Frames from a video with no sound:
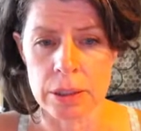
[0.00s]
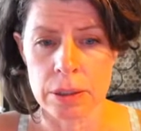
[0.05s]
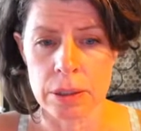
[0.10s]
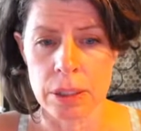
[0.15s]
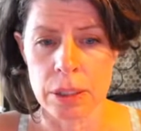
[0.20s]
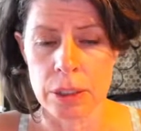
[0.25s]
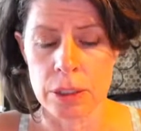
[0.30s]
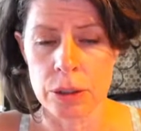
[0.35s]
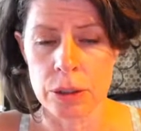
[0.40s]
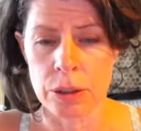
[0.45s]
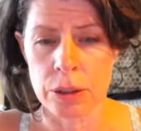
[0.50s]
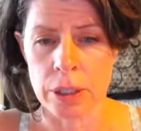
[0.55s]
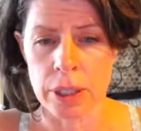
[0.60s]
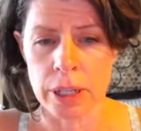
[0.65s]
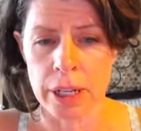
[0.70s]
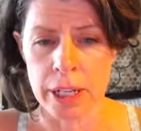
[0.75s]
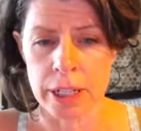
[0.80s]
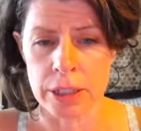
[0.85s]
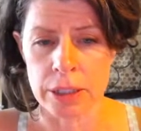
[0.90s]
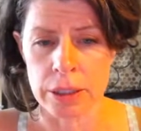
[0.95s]
It's your
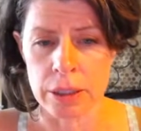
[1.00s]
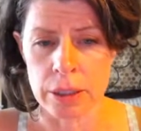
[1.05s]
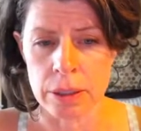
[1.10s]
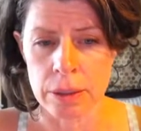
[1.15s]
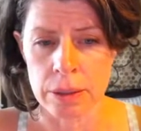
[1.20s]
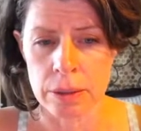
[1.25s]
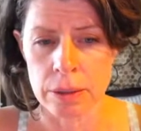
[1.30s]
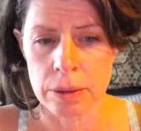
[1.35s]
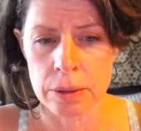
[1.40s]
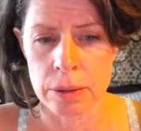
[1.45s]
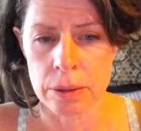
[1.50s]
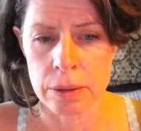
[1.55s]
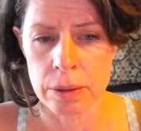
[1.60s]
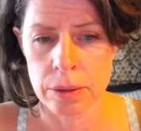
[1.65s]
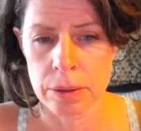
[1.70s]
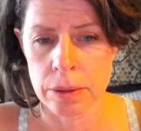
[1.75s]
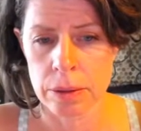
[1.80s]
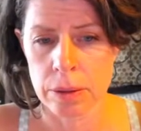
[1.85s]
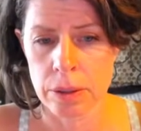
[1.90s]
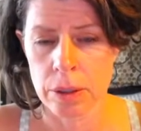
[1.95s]
connection
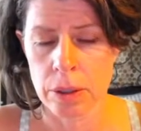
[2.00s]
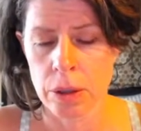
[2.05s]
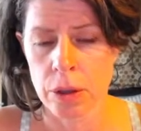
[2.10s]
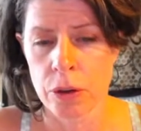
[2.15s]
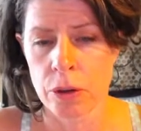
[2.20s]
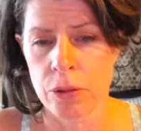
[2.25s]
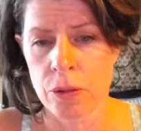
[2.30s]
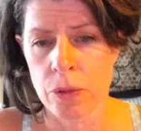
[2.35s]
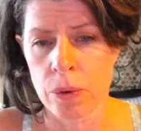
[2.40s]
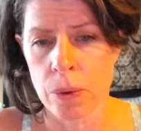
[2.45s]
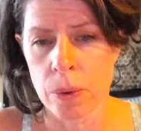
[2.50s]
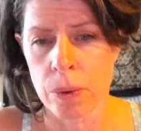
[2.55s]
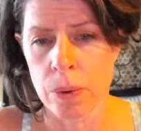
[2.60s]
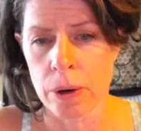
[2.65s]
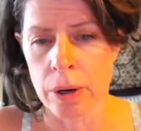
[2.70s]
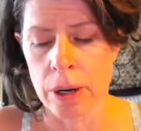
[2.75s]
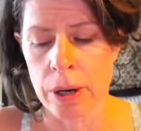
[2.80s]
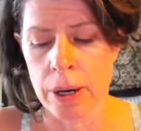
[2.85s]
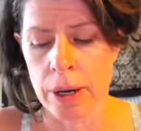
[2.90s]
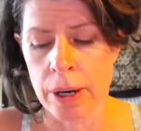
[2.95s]

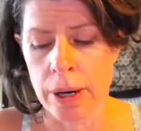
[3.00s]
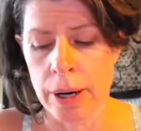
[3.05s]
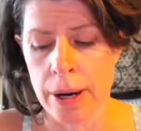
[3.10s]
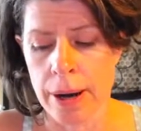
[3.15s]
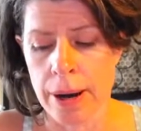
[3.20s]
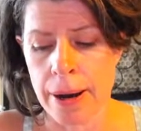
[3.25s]
for